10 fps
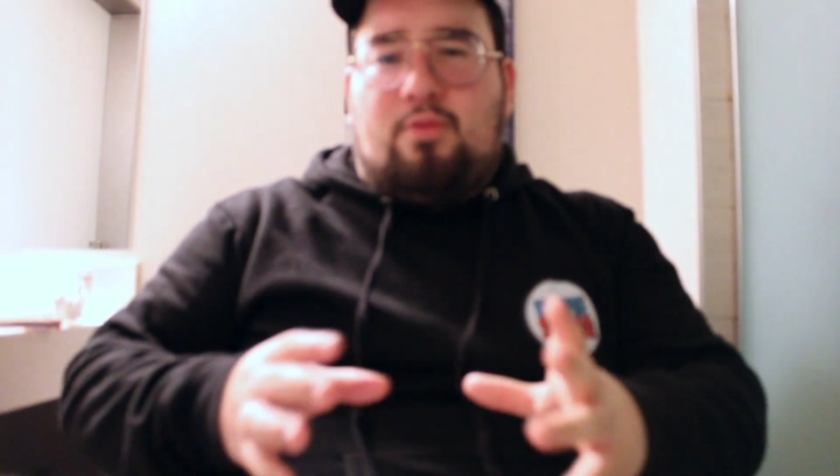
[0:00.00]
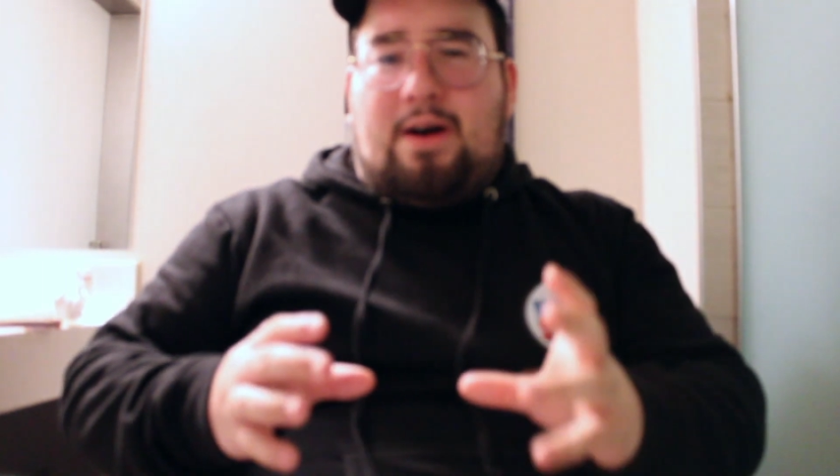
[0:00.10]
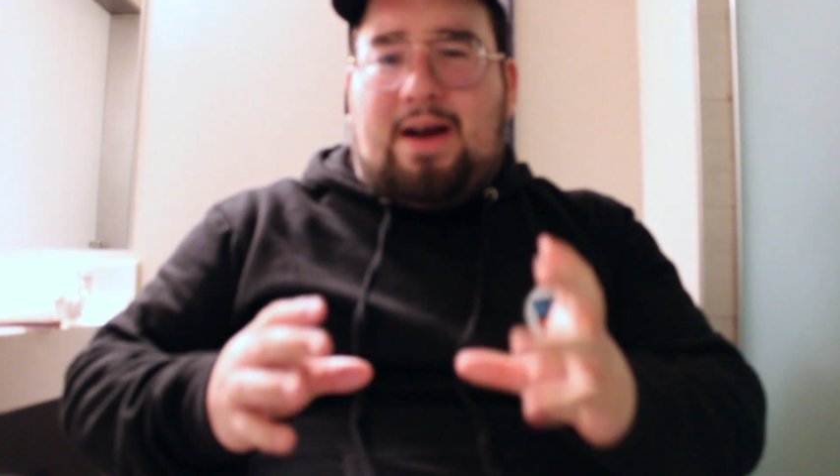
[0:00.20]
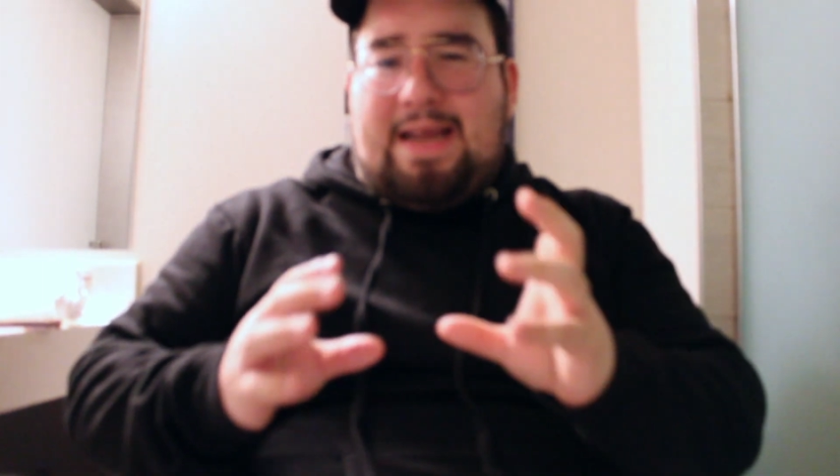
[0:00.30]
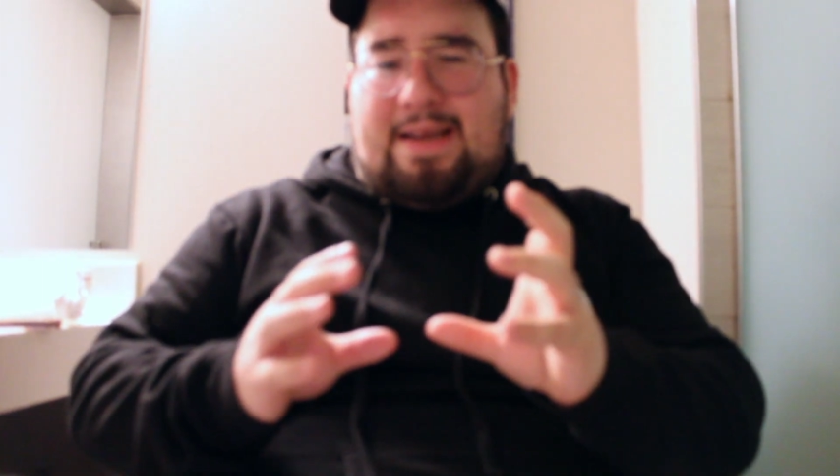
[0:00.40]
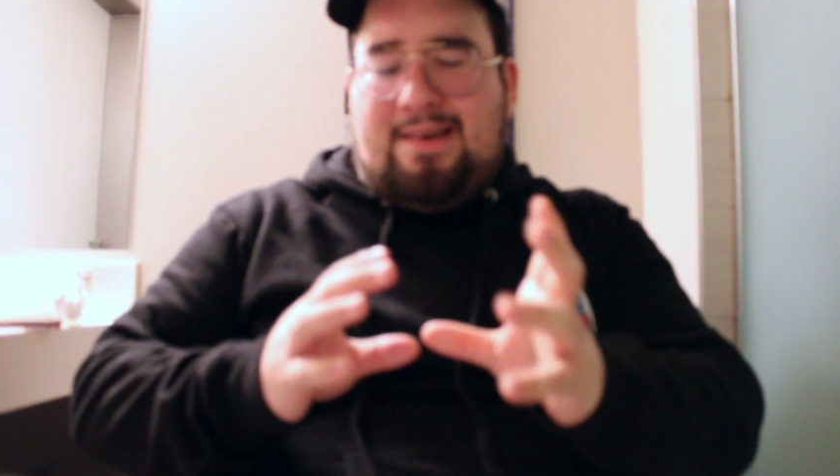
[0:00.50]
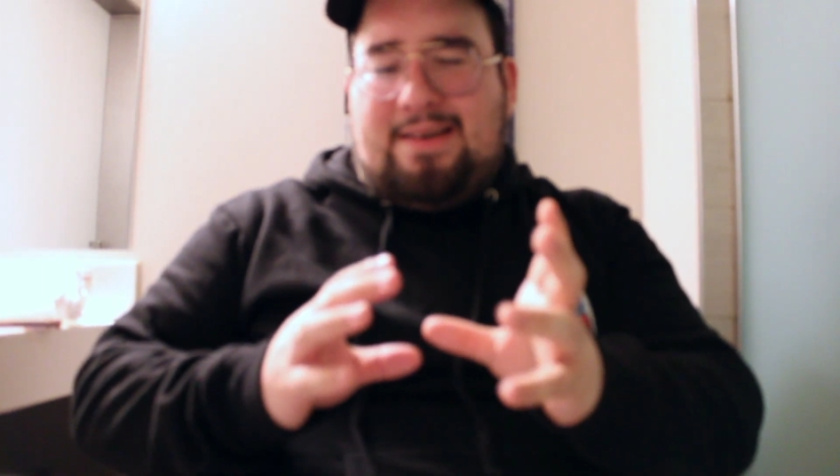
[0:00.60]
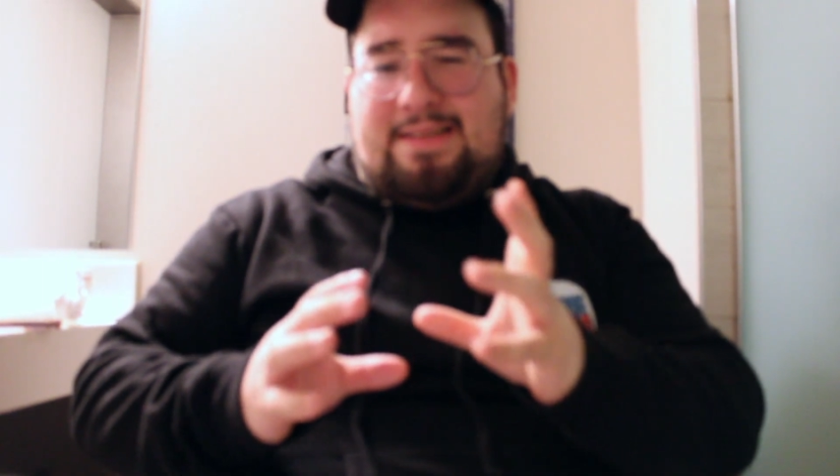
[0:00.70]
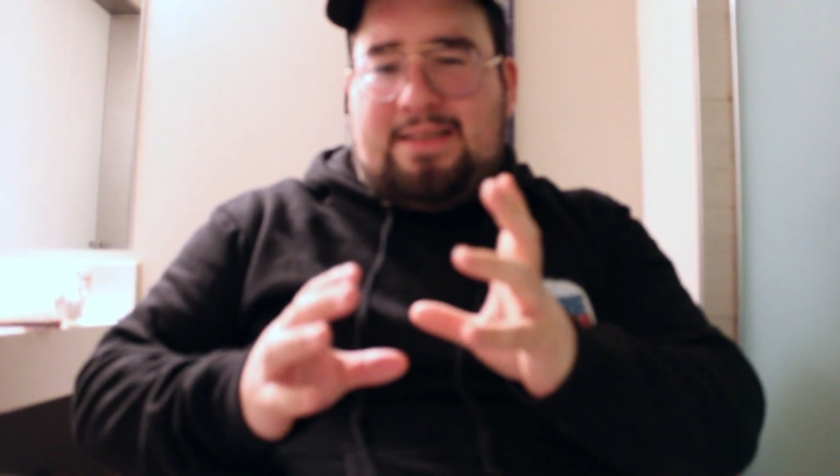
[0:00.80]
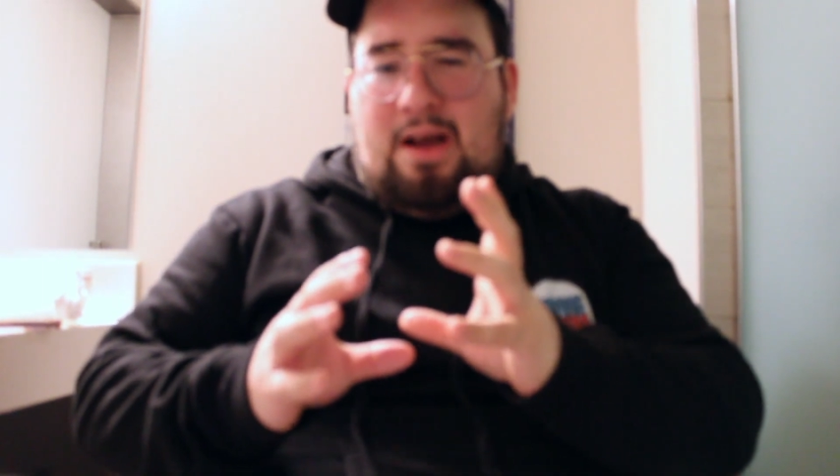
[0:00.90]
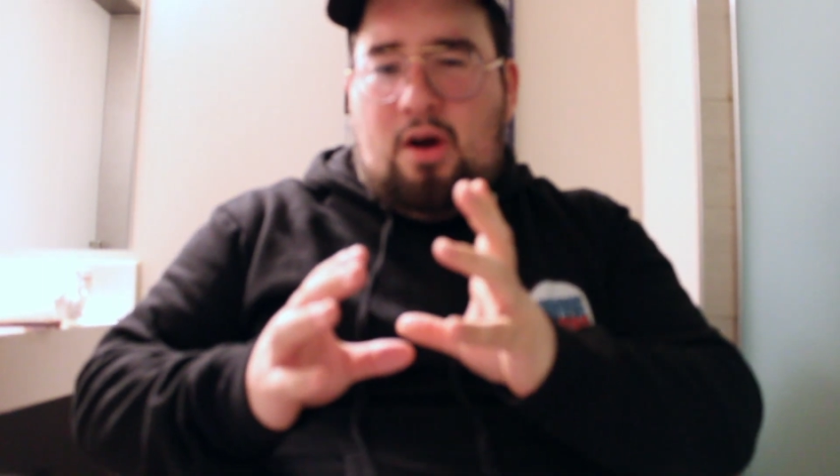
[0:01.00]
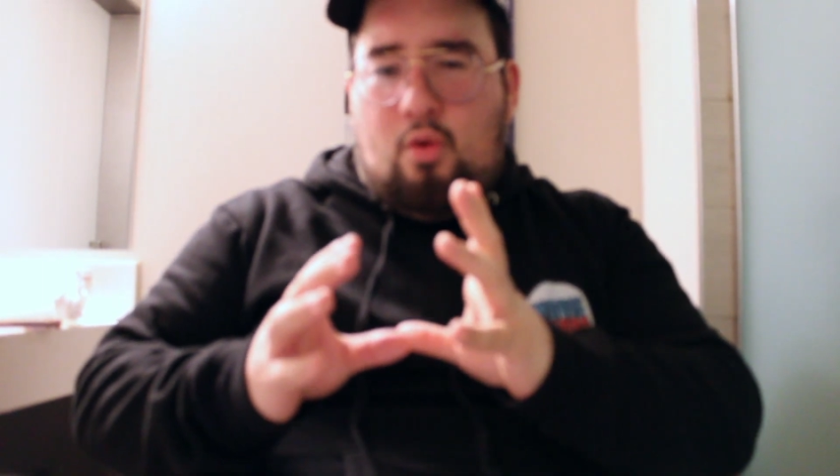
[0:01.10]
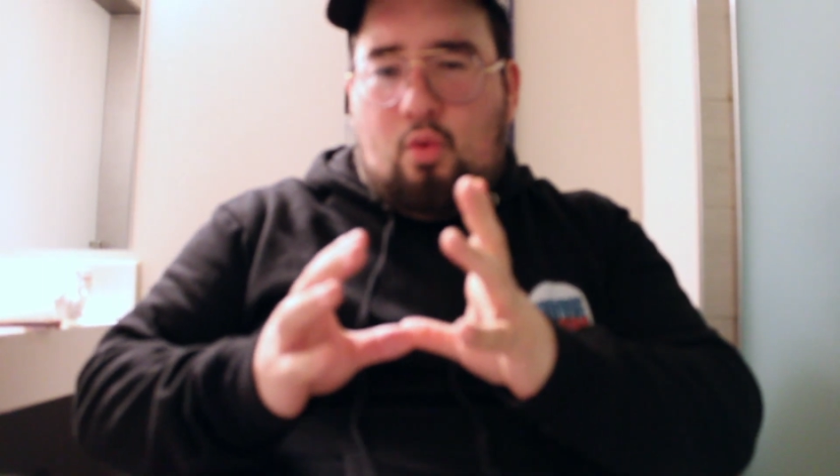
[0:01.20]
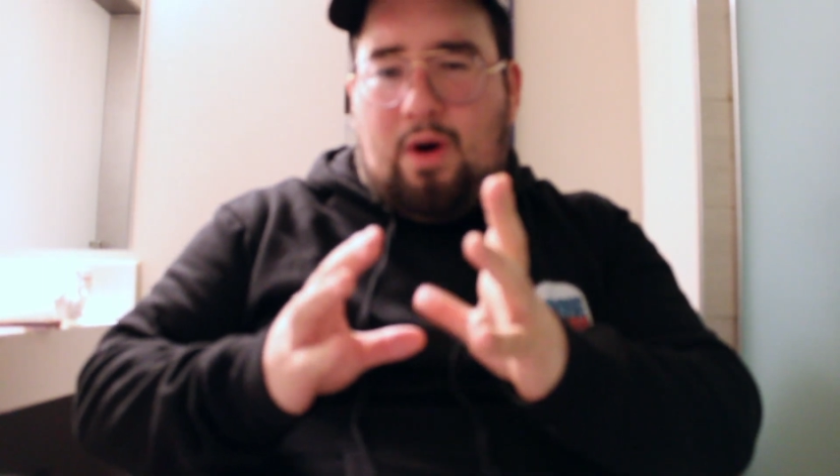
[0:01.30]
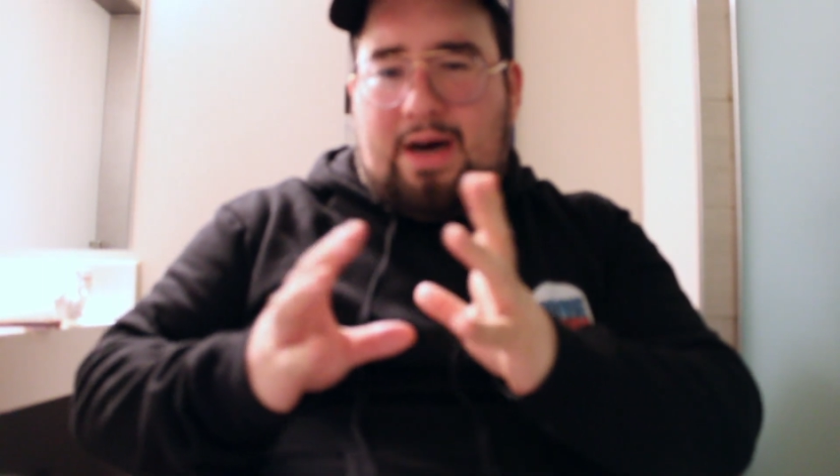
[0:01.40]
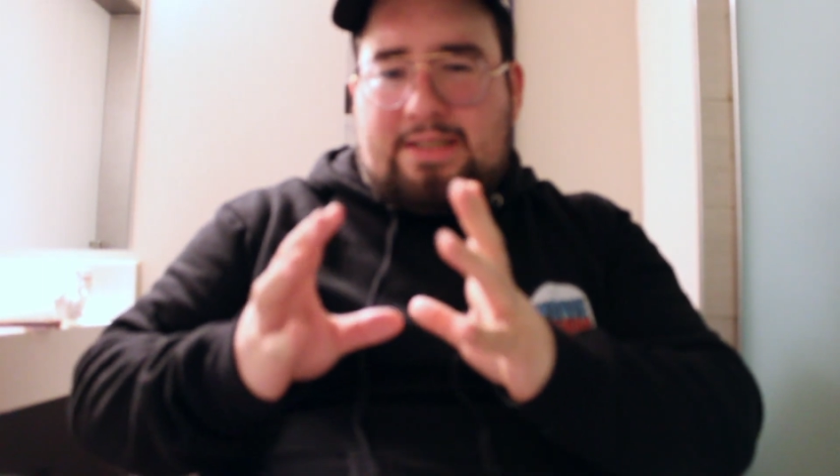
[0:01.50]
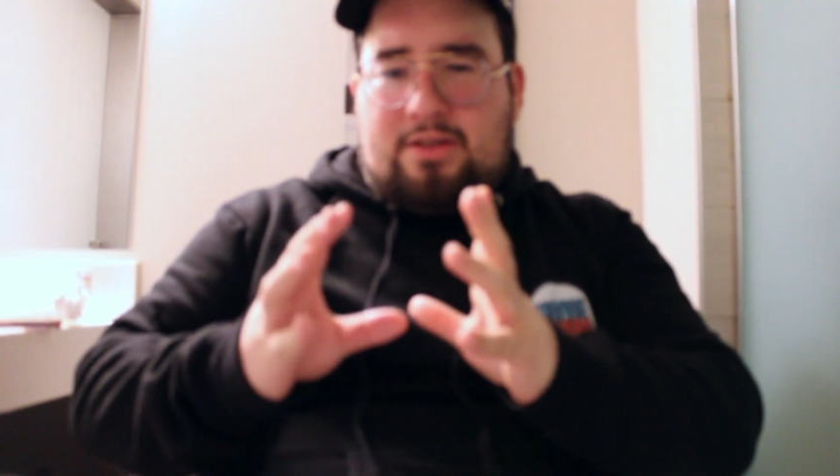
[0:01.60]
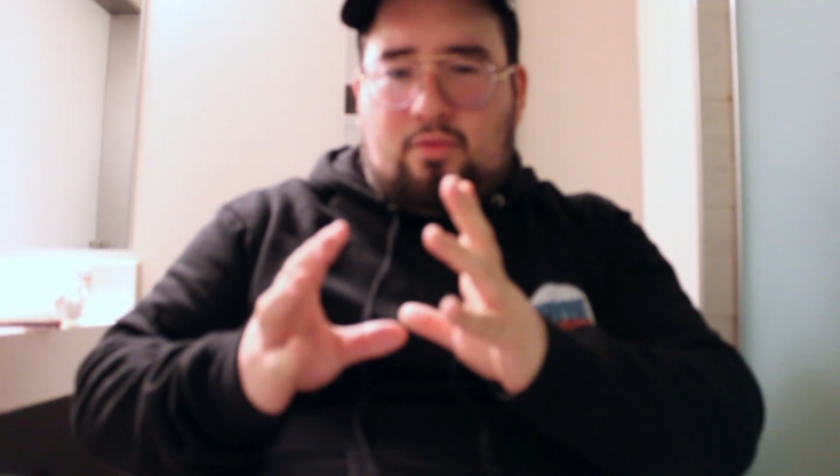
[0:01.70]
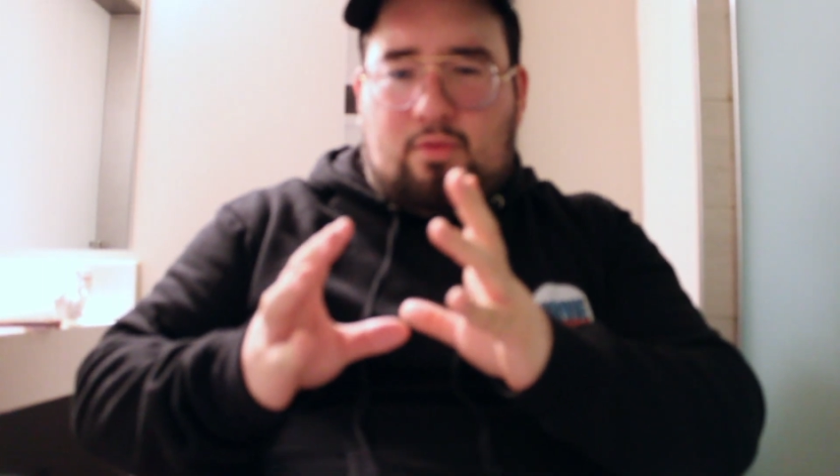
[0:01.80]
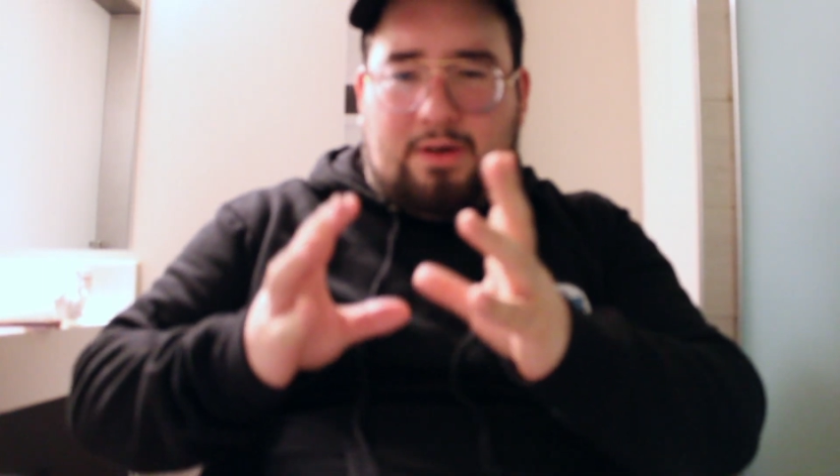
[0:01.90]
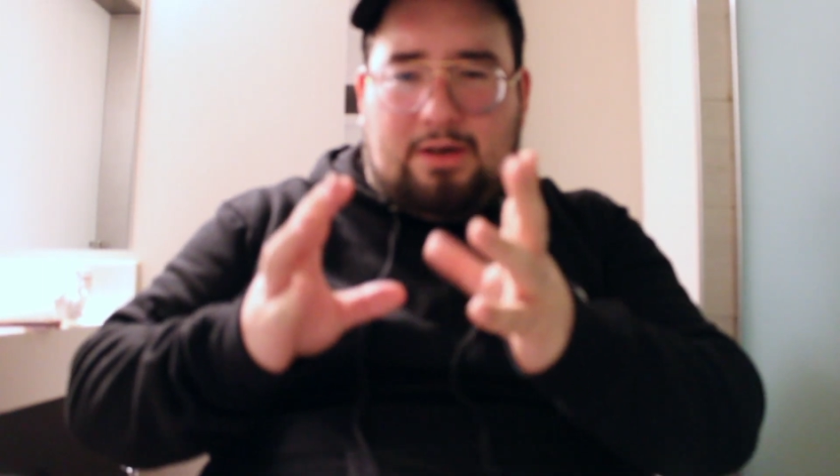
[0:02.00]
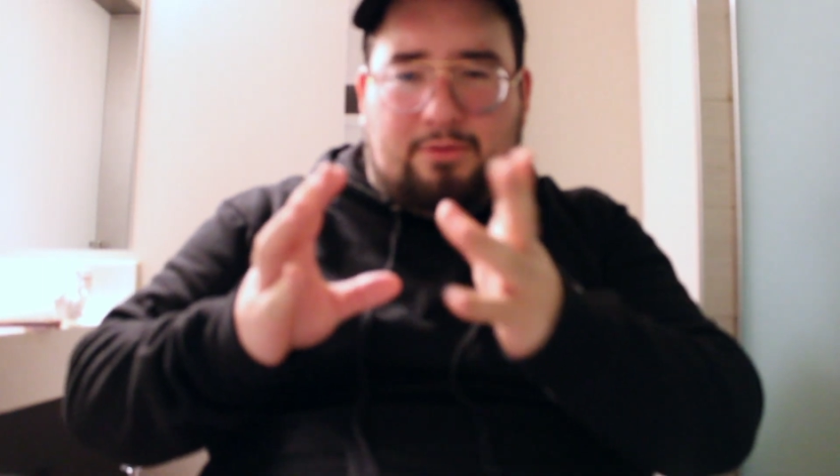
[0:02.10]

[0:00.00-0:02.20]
where I couldn't watch what